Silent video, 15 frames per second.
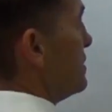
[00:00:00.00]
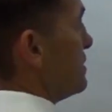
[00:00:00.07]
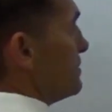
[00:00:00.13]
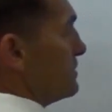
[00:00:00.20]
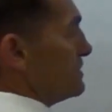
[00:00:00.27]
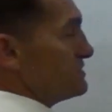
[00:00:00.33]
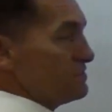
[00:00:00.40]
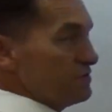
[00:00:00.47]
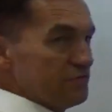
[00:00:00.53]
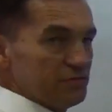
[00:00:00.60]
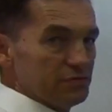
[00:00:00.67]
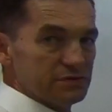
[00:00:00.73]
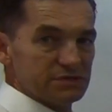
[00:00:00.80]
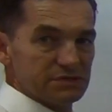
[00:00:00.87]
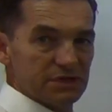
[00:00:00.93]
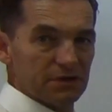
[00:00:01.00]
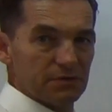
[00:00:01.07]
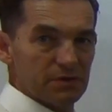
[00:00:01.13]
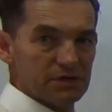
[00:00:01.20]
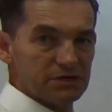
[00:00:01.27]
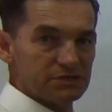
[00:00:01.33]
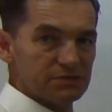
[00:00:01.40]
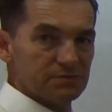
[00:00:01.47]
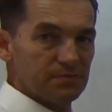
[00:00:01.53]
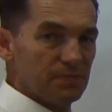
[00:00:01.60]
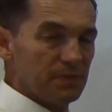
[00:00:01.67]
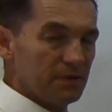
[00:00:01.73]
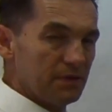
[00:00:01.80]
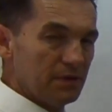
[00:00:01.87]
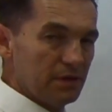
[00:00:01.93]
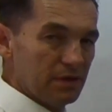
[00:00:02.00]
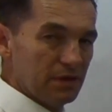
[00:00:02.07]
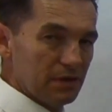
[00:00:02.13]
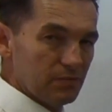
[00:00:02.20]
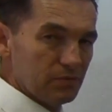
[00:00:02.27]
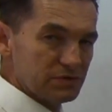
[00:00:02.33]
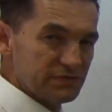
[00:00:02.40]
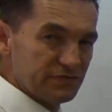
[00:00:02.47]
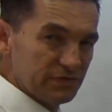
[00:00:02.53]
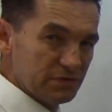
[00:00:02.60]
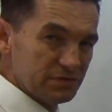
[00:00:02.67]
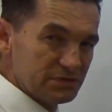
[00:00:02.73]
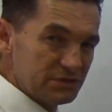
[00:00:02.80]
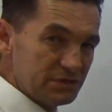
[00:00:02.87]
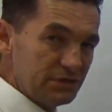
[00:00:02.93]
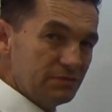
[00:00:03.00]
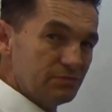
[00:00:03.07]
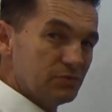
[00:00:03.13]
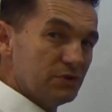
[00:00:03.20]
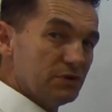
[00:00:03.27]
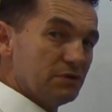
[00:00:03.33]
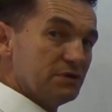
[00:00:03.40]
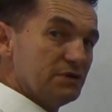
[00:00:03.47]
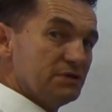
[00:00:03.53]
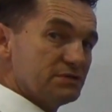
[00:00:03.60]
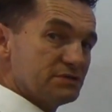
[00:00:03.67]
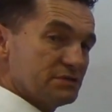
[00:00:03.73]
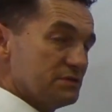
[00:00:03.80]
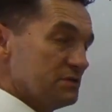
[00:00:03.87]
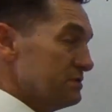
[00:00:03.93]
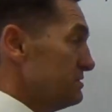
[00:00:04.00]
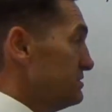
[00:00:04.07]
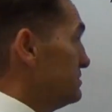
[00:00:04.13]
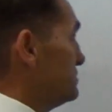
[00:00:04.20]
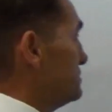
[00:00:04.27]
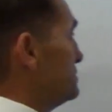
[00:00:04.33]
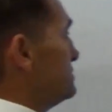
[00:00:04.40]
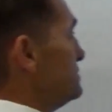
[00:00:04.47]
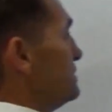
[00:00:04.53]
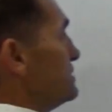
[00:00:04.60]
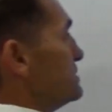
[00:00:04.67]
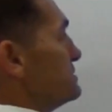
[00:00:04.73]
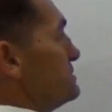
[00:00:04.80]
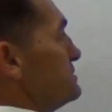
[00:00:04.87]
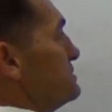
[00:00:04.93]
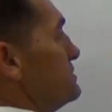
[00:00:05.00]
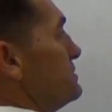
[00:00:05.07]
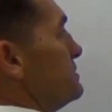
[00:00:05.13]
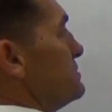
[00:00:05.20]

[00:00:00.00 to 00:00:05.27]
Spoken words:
And that's your velocity equation. What's velocity? Well, it's dx to t.